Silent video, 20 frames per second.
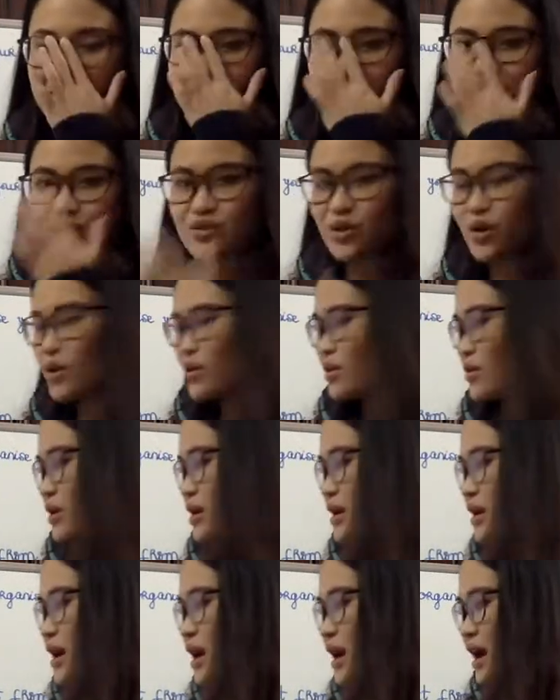So
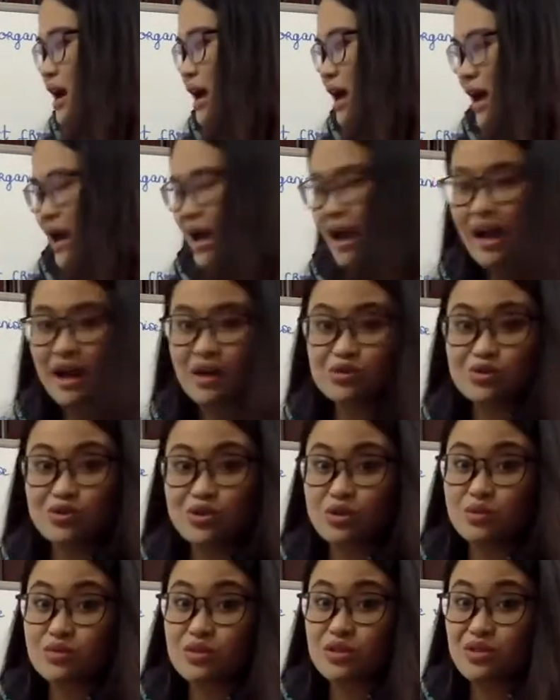how
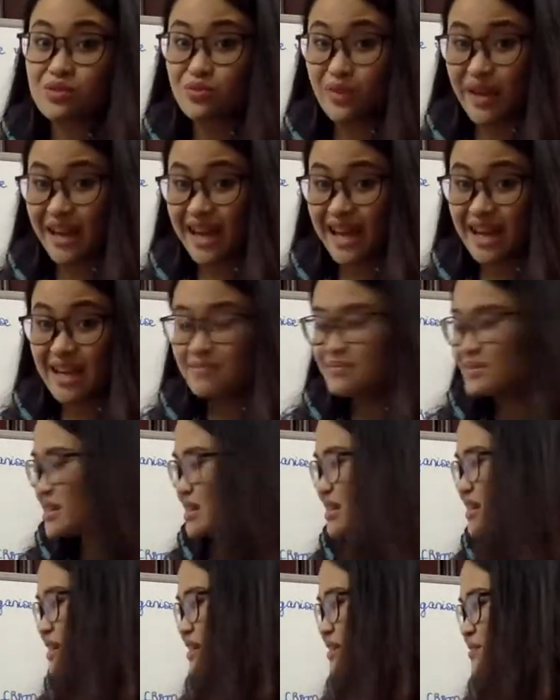she was
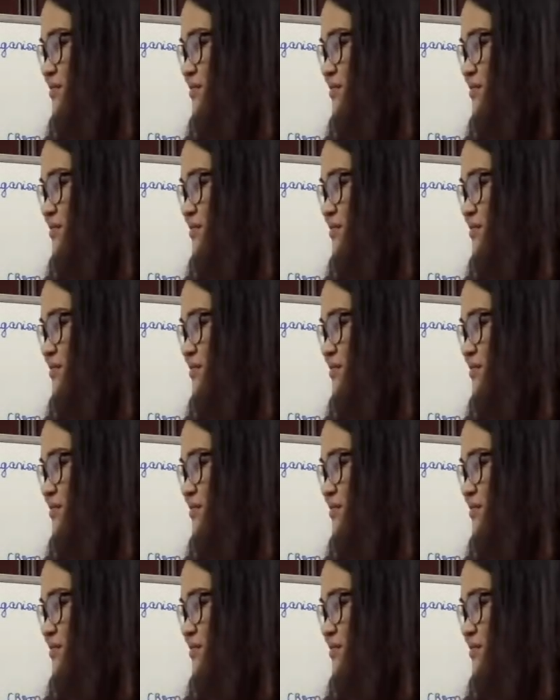raped,